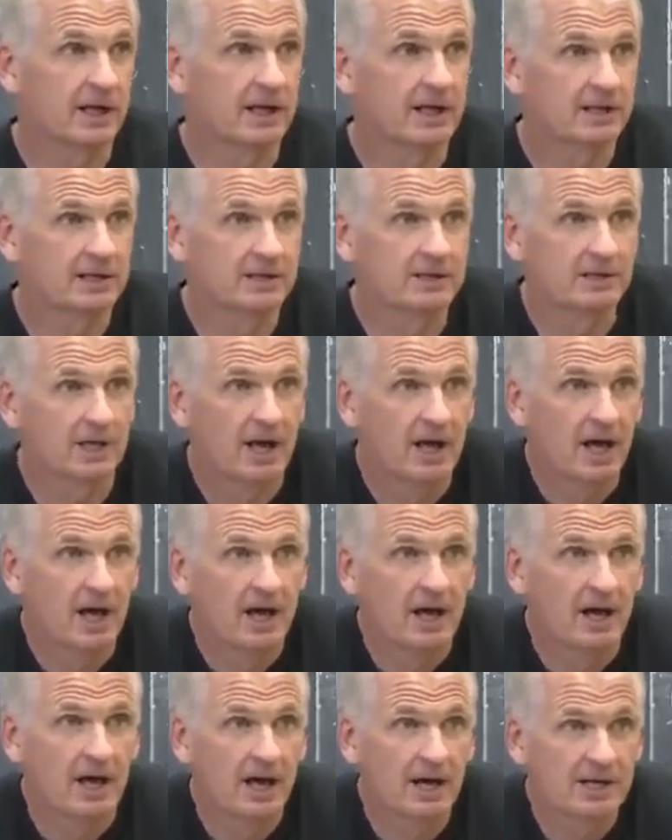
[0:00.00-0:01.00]
and
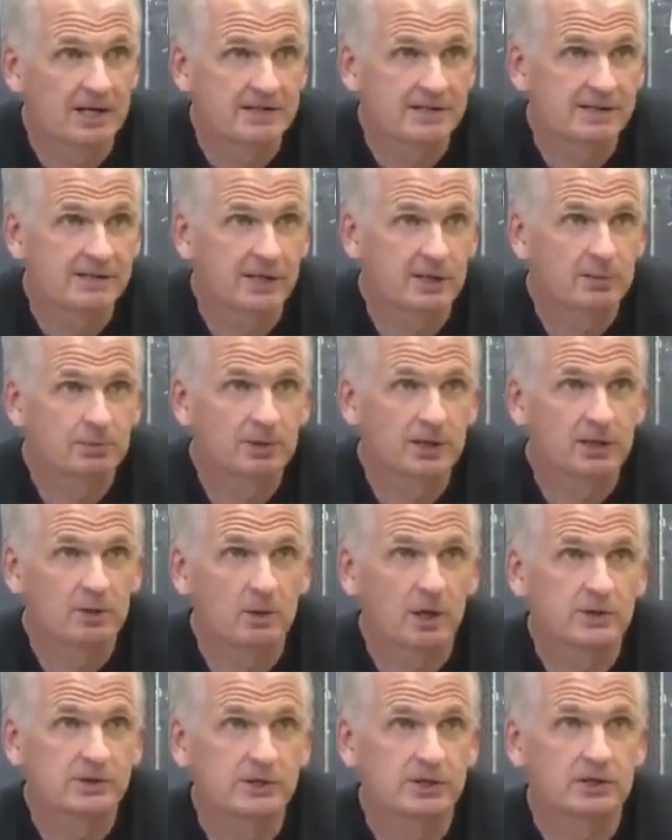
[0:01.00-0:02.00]
I stayed up late
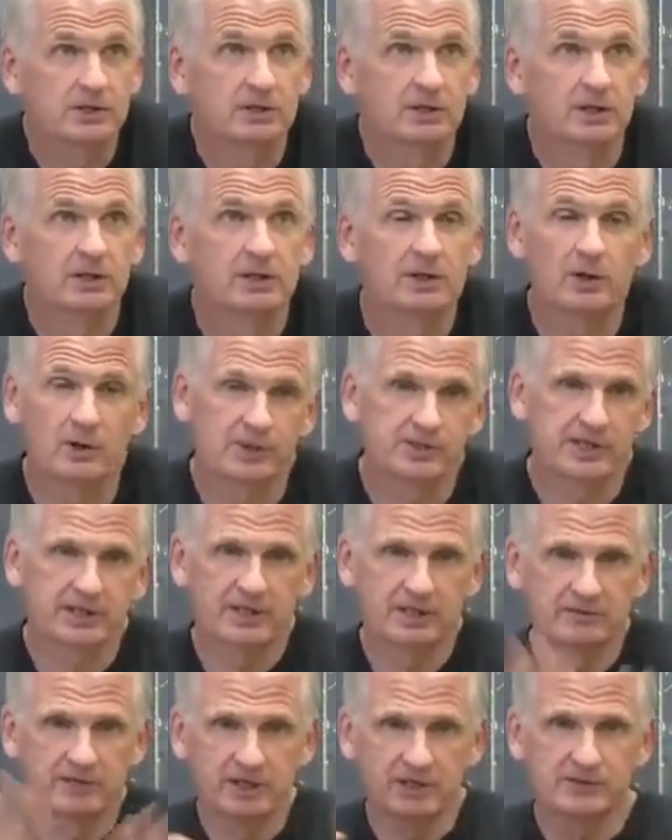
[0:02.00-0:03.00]
watching, because I didn't
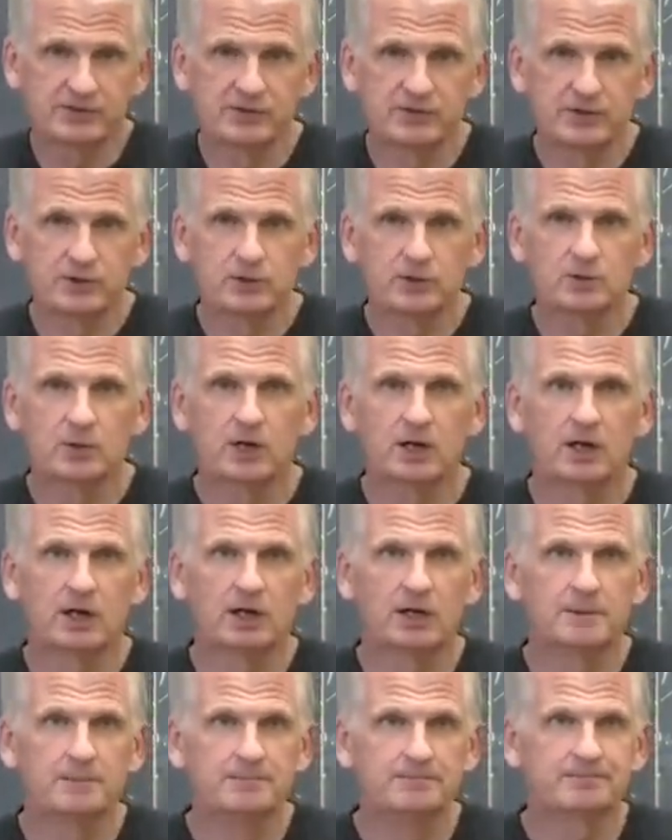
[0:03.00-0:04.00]
have anything else to do.
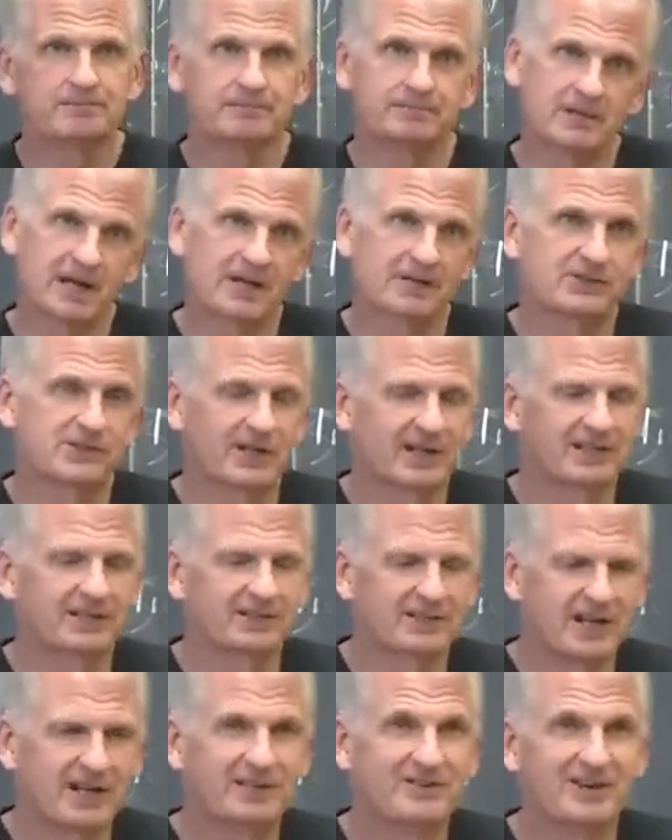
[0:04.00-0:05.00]
Actually, I had a
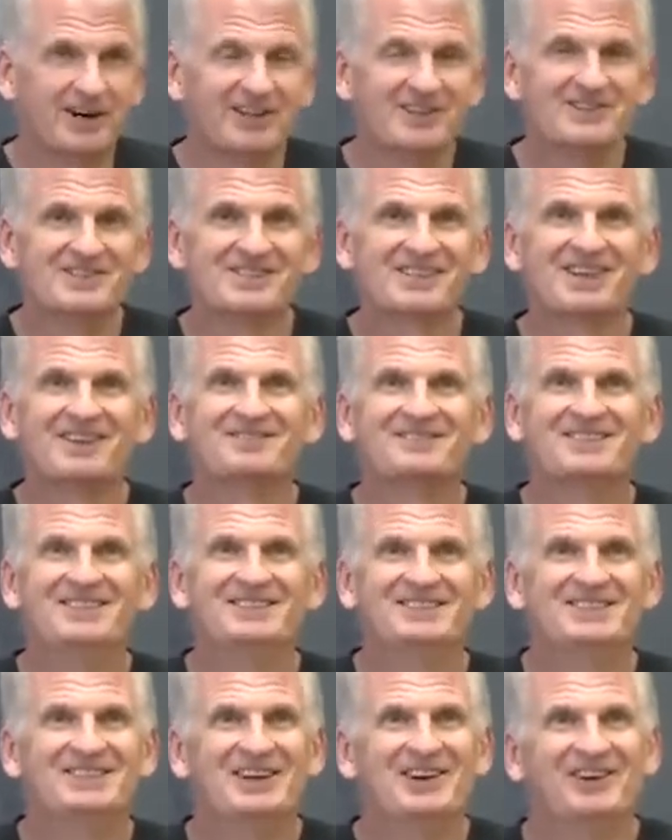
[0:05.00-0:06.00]
lot of other stuff to
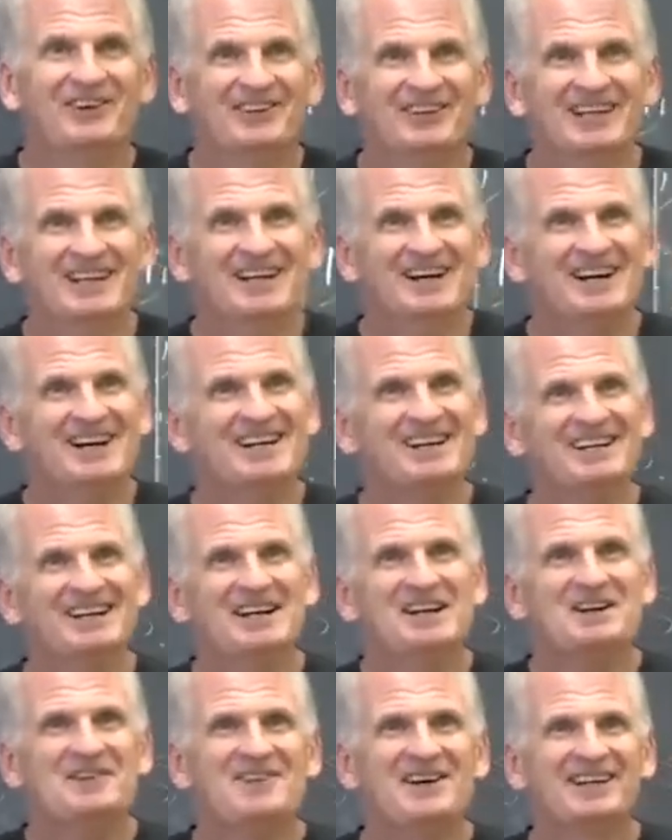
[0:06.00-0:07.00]
do,
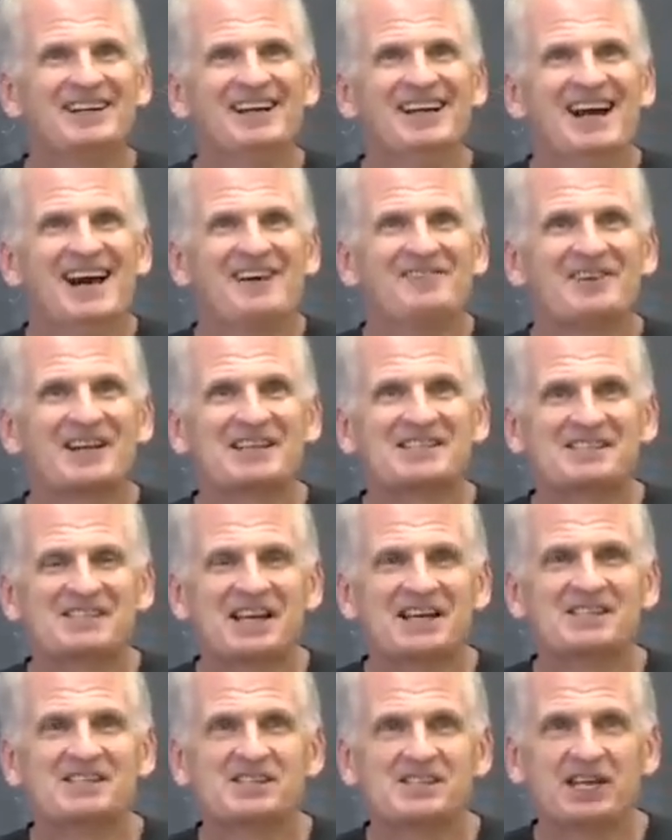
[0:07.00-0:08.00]
but
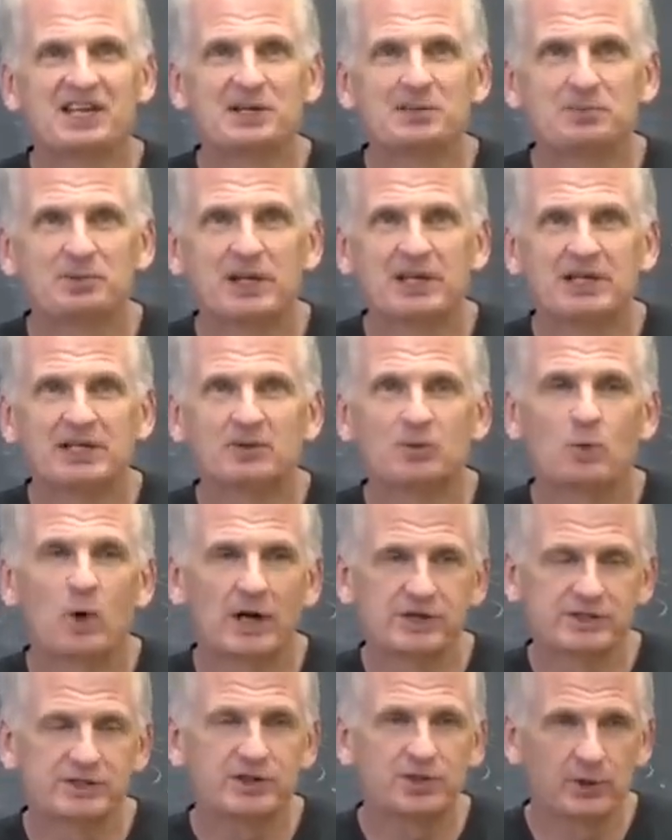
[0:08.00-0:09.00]
I stayed up late
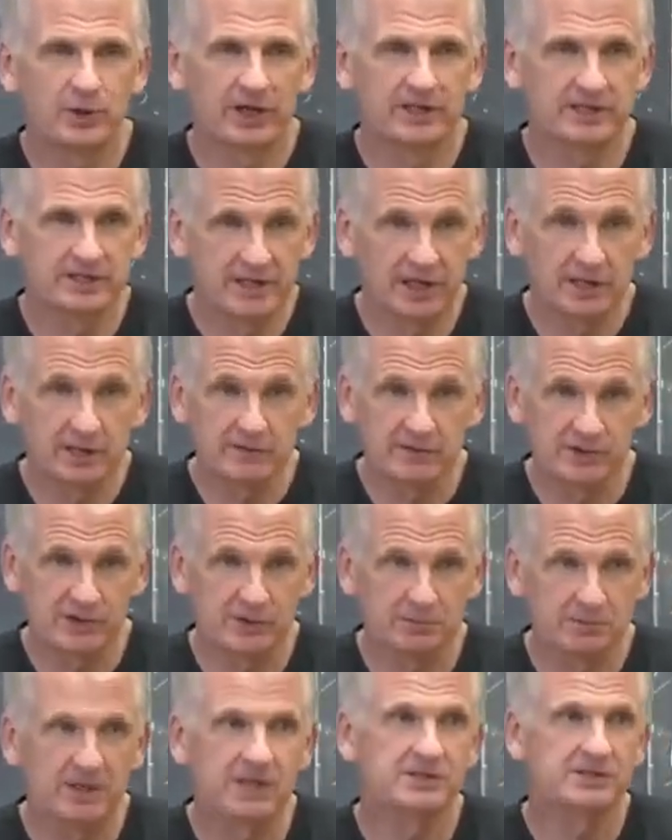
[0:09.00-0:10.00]
watching Ukrainian
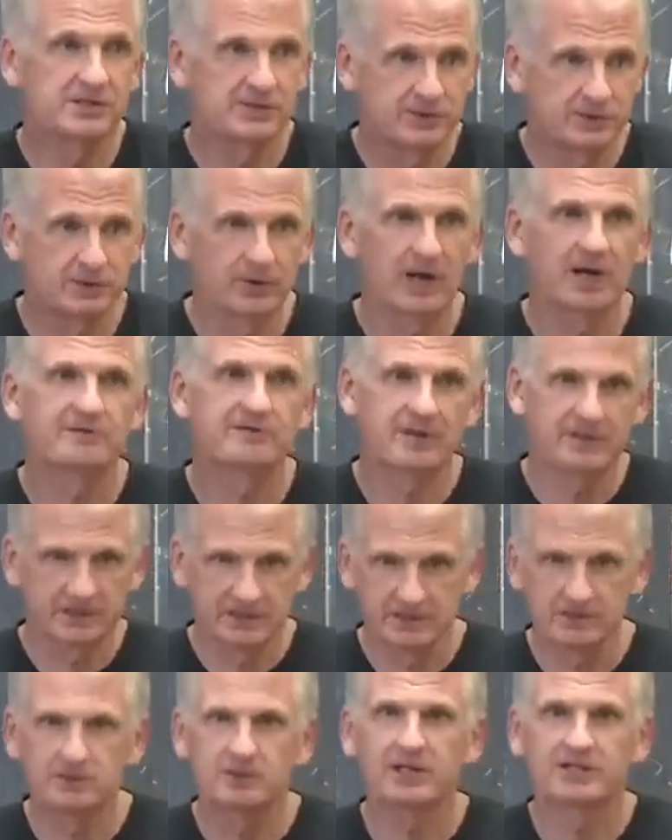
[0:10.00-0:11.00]
television because I find
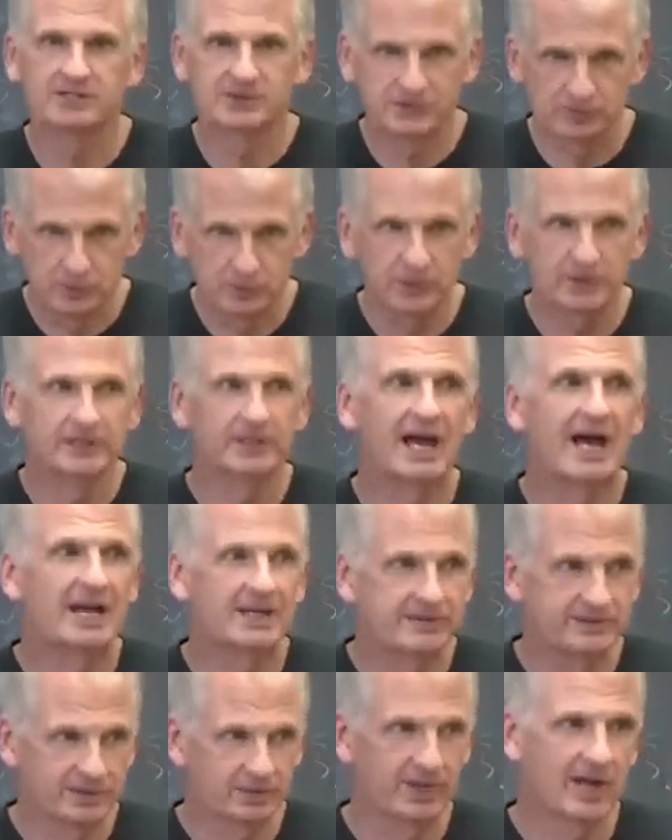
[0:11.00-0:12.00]
it just really
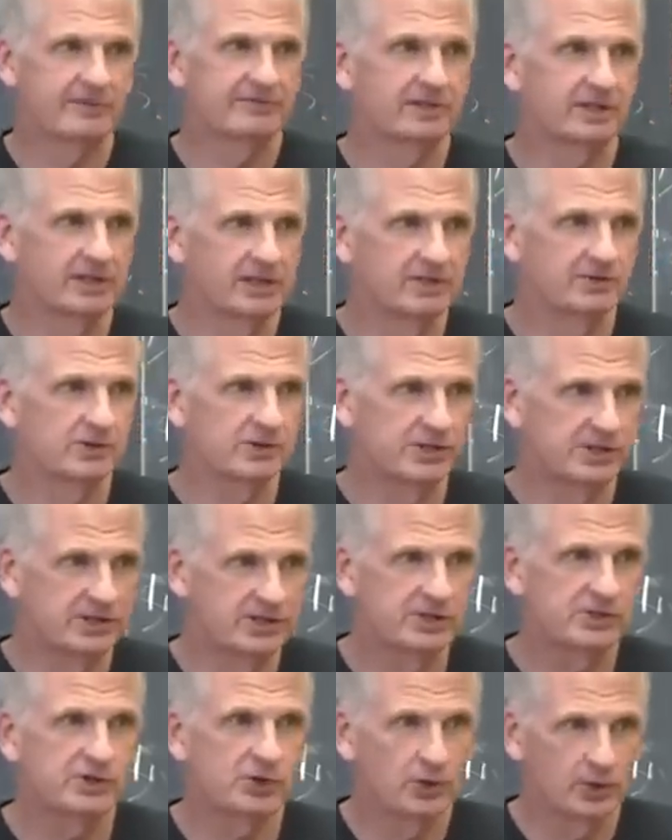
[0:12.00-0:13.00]
ethnographically interesting
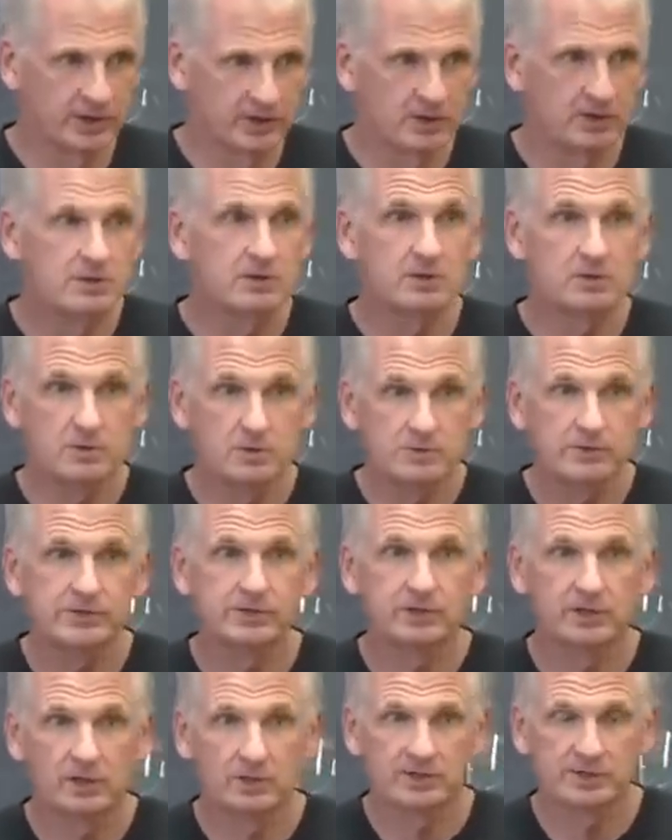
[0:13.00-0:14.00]
to soak in the news,
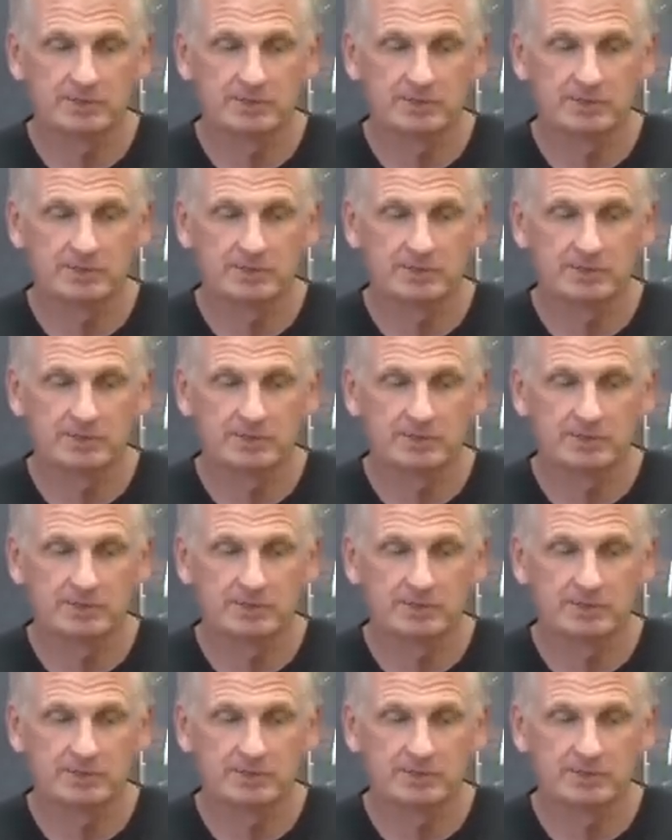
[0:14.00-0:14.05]
in